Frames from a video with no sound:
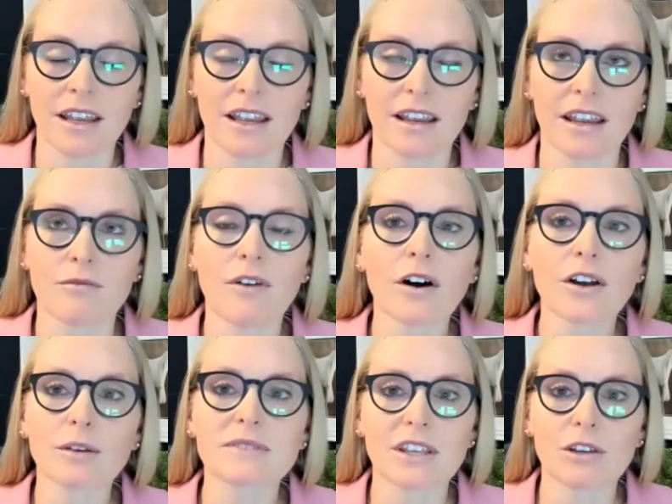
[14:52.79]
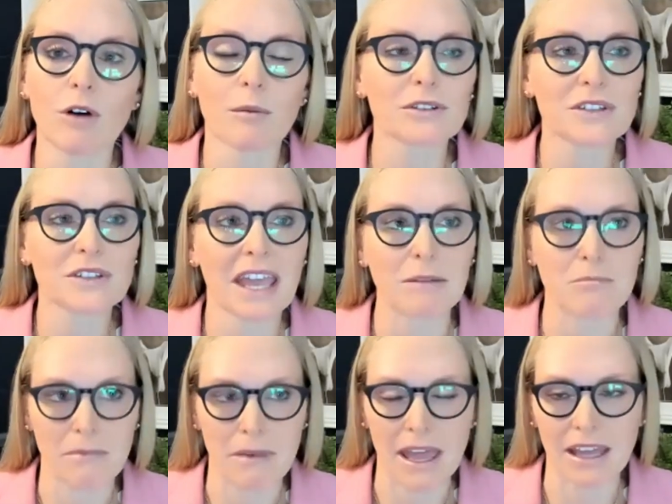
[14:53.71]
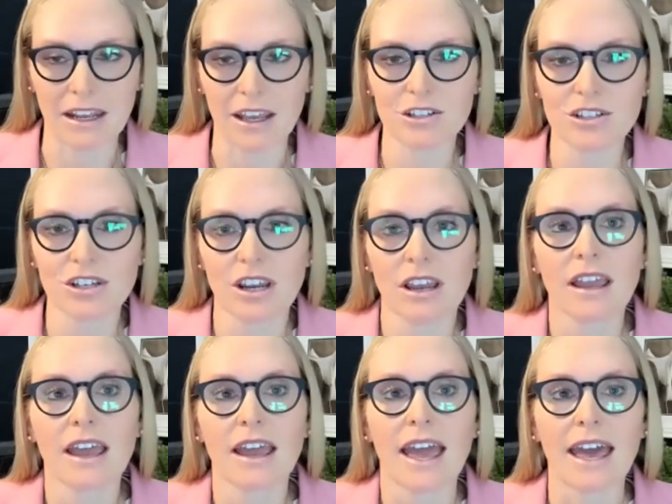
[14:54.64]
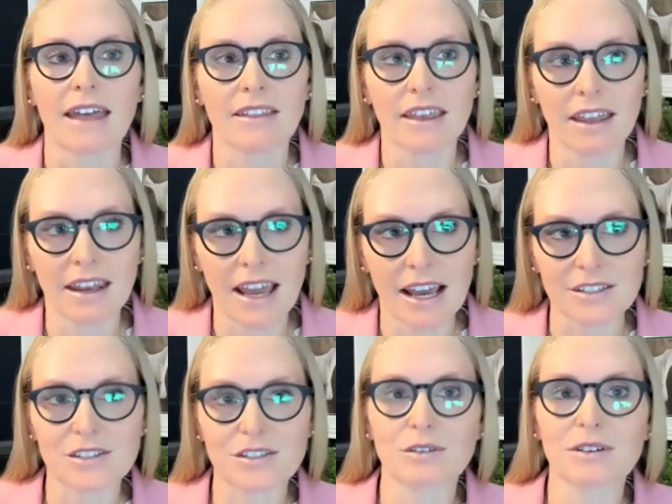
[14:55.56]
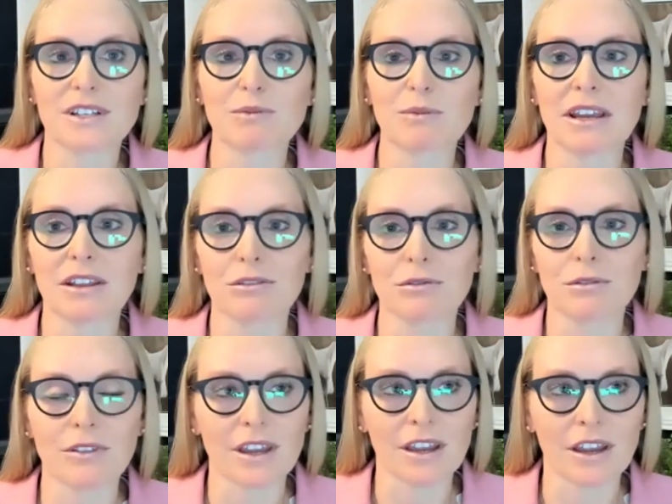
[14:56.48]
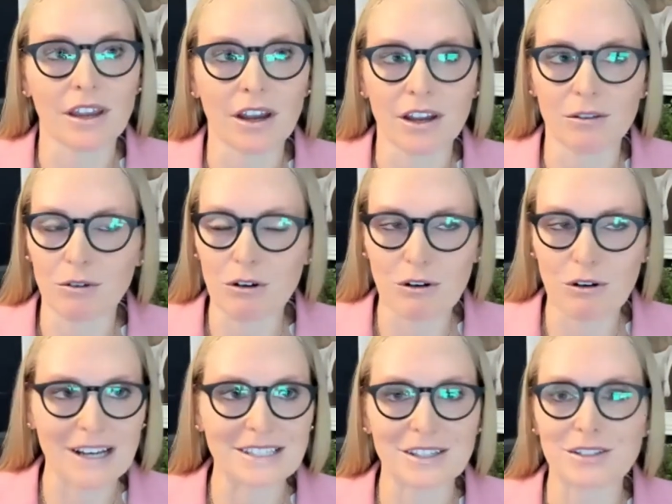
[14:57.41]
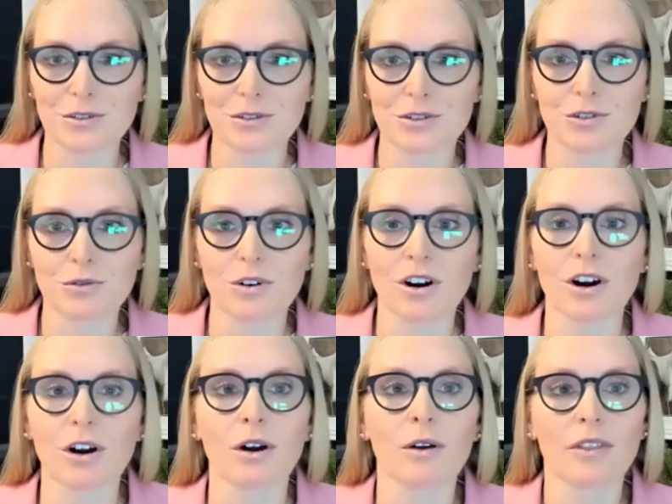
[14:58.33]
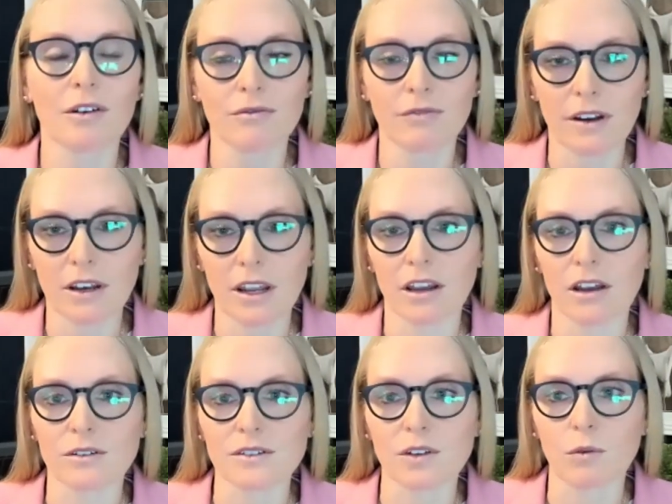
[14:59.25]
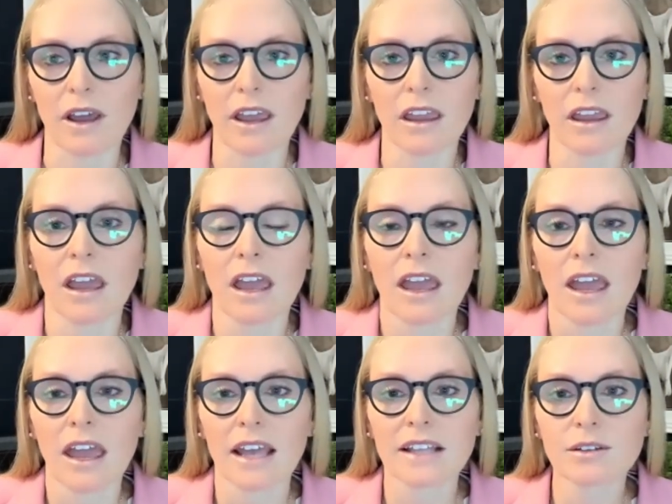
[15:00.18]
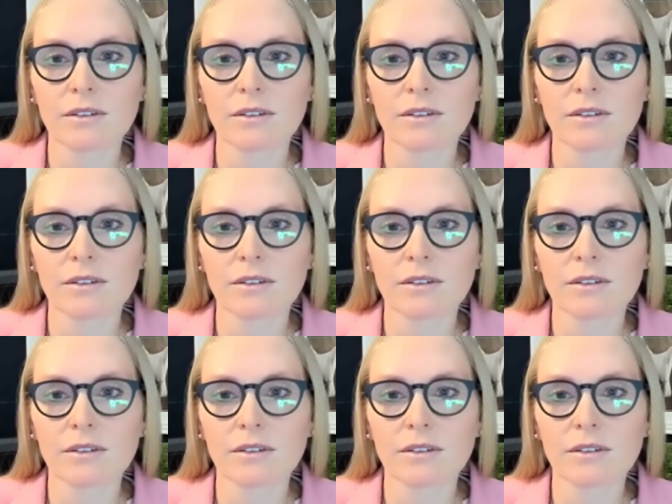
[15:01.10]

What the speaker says: volumes that you almost can't manage. And then as soon as we get through the crisis du jour, the funding goes away. And so